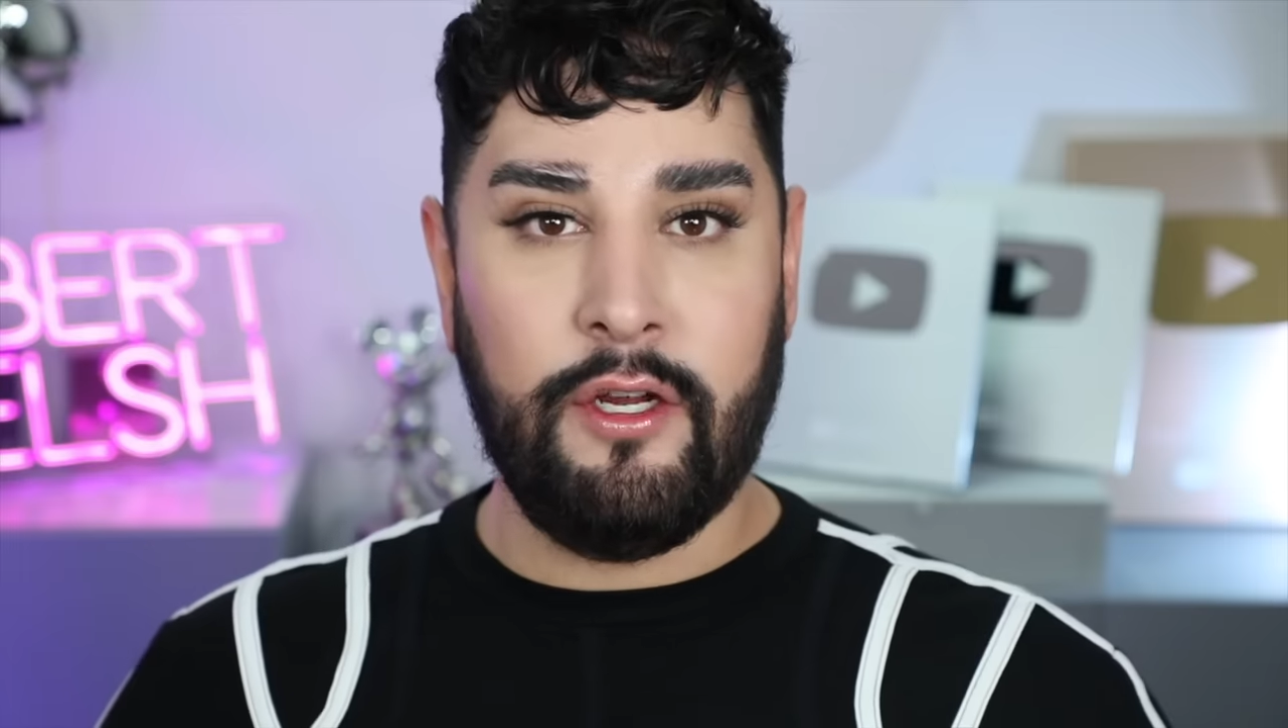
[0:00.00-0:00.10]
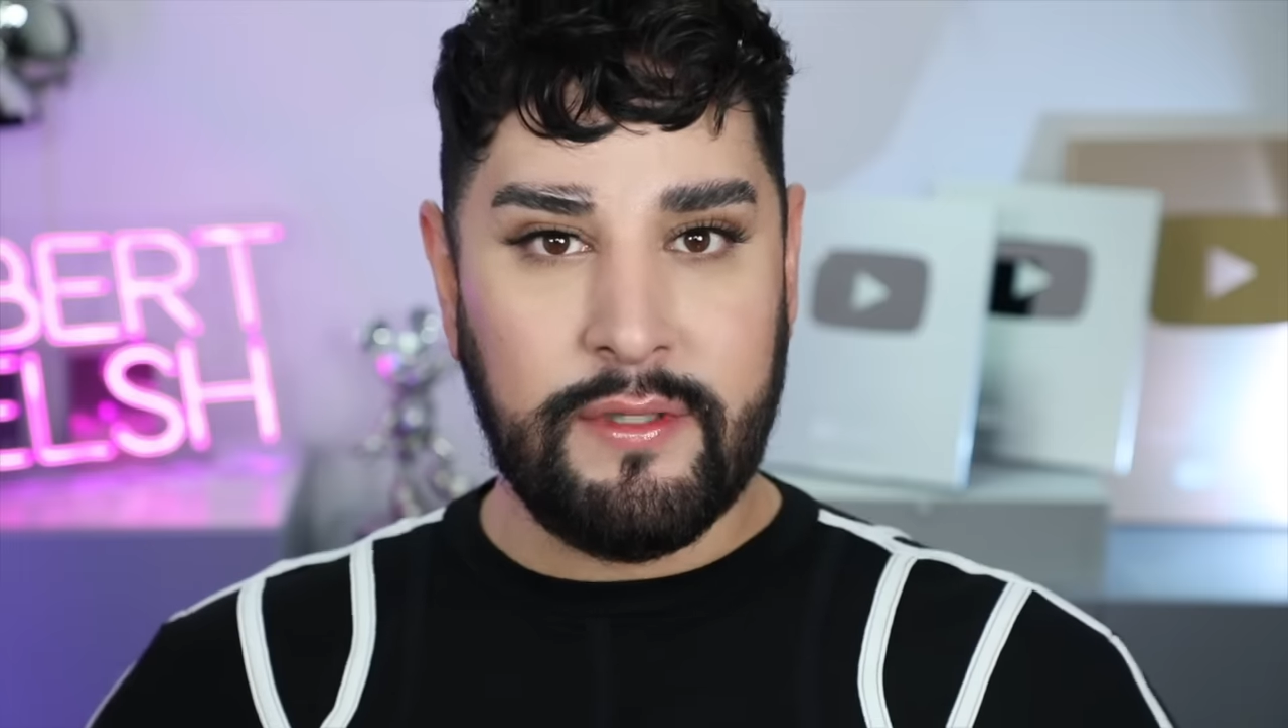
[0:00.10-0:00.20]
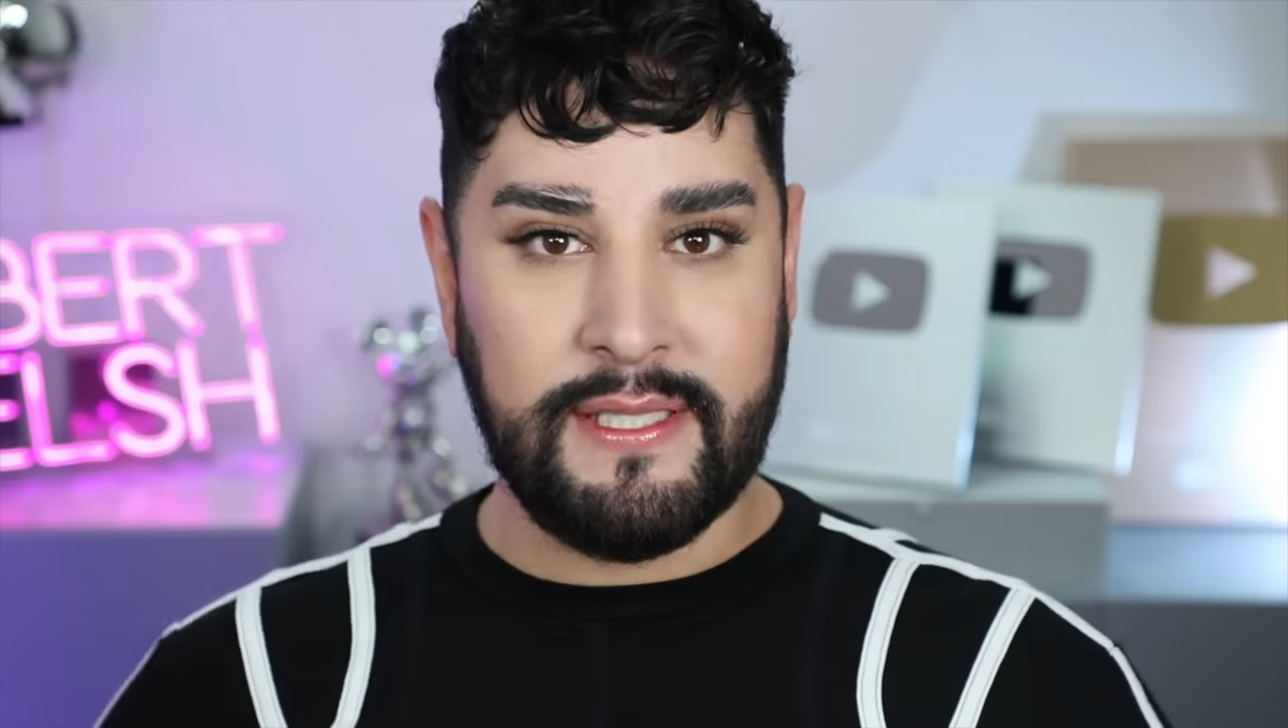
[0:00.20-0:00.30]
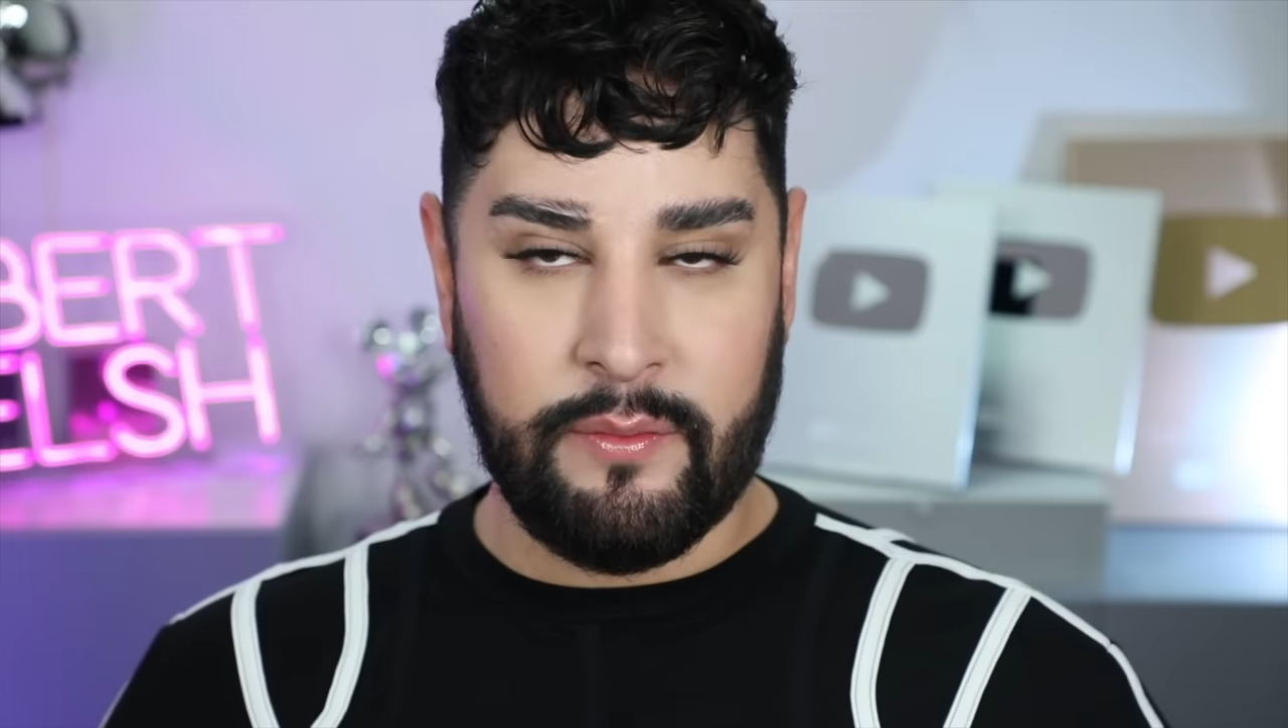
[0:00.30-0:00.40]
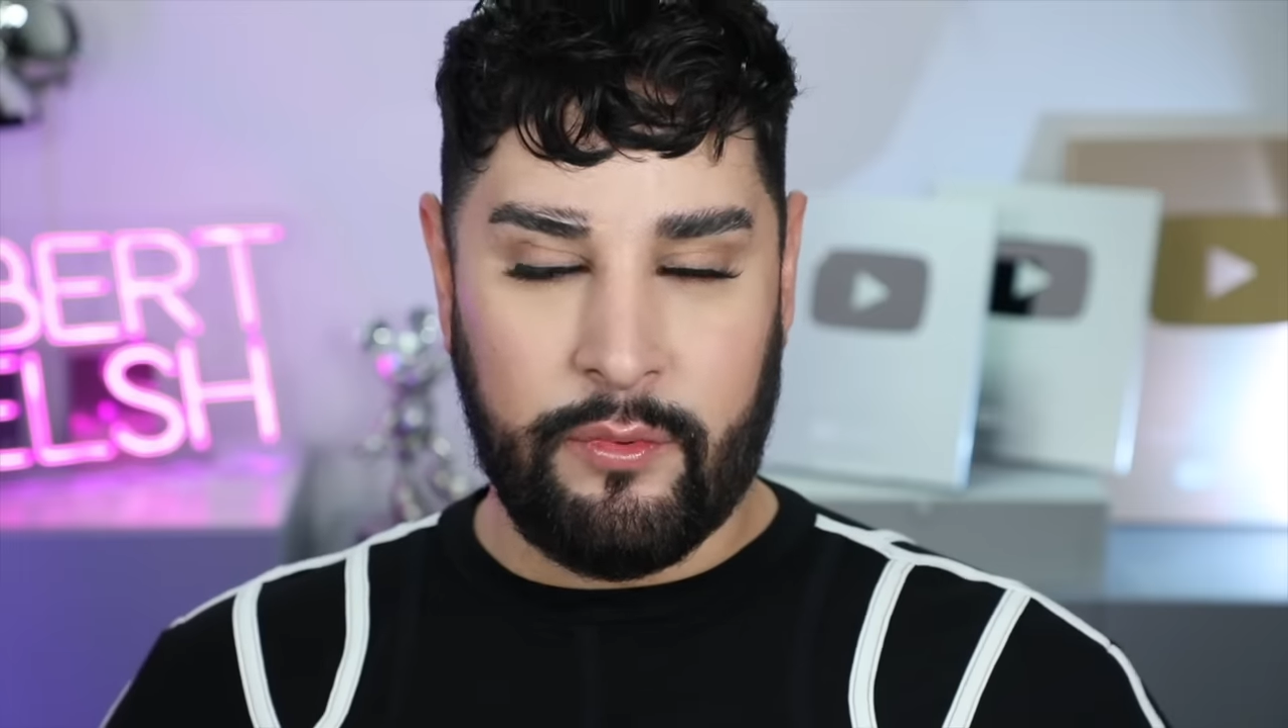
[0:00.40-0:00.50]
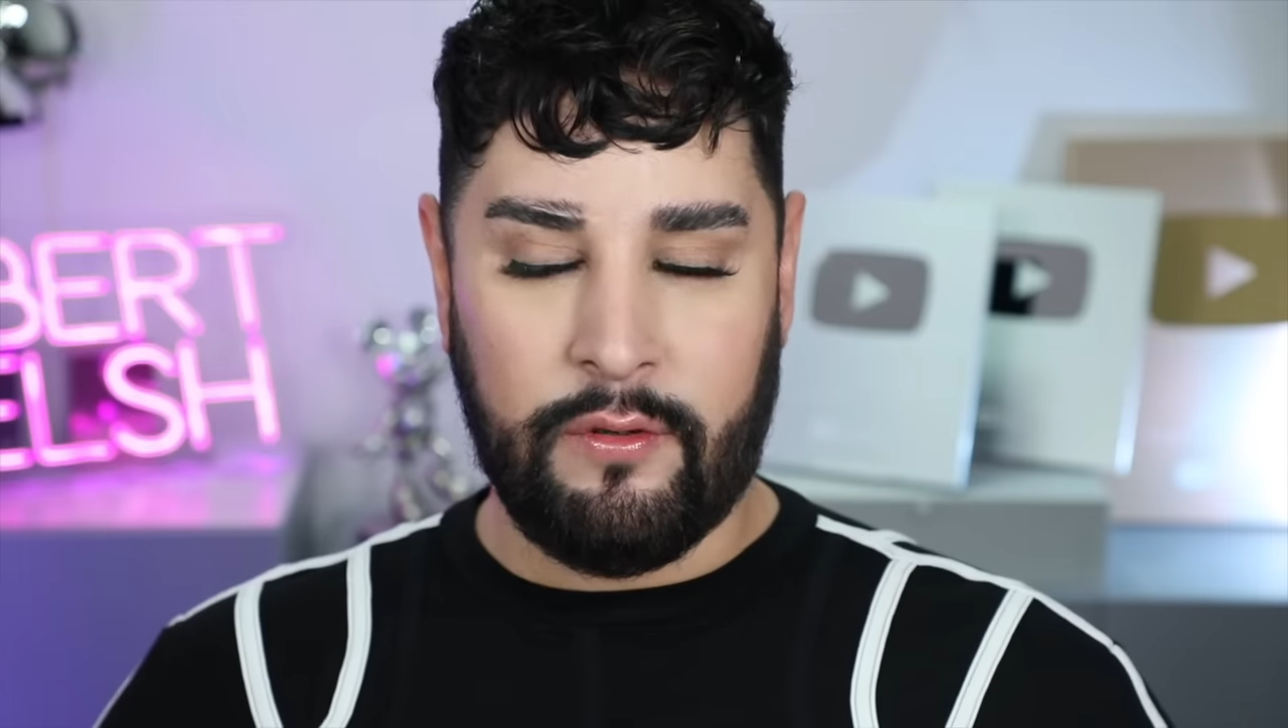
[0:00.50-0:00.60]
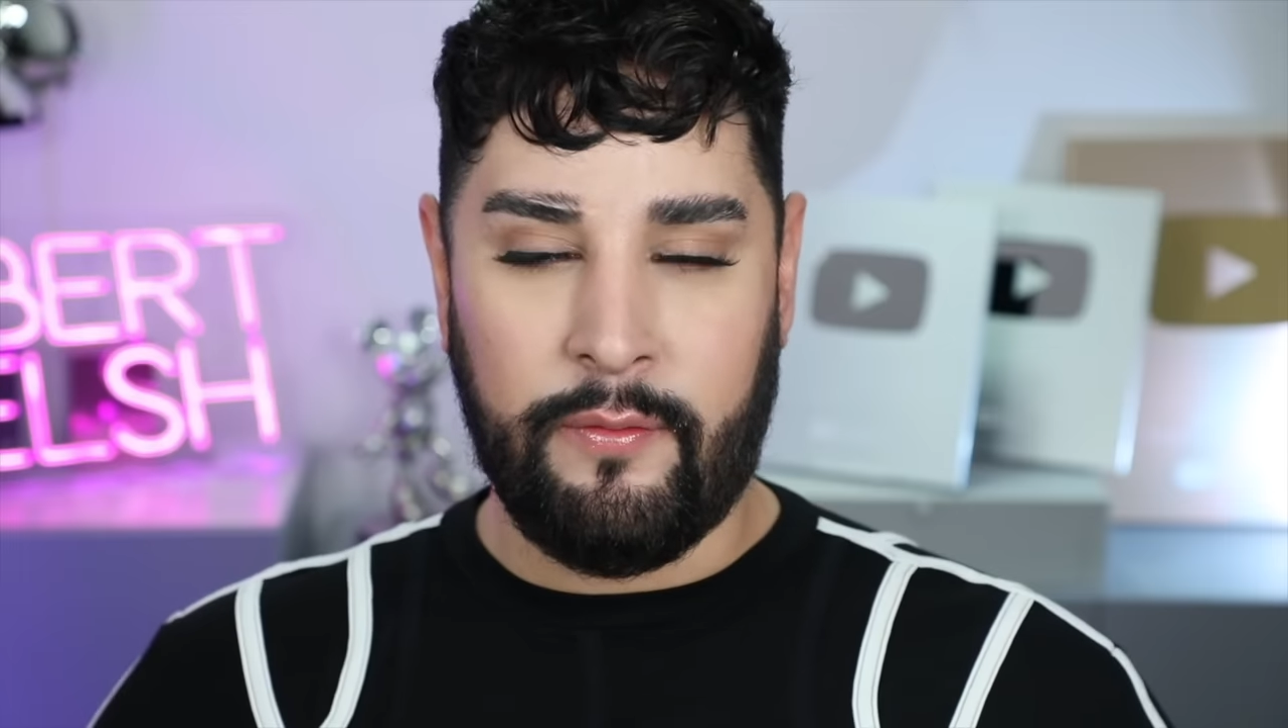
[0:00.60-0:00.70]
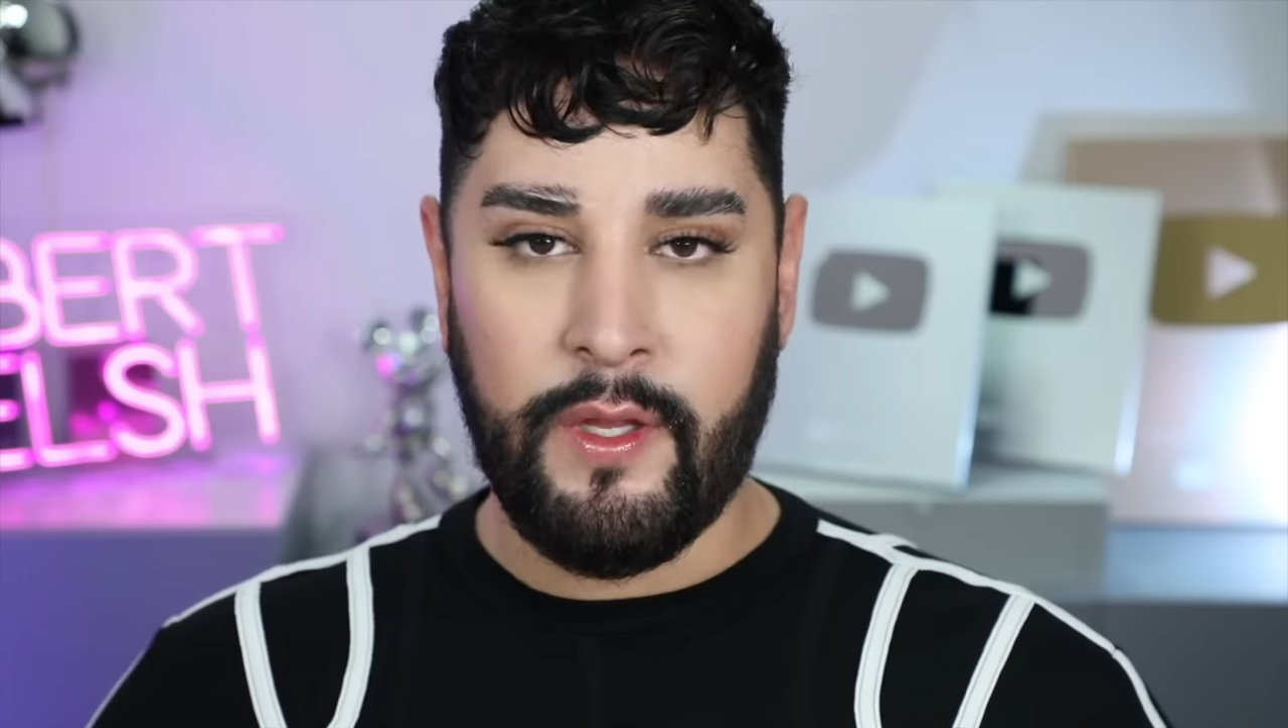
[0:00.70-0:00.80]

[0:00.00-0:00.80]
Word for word: noticeable.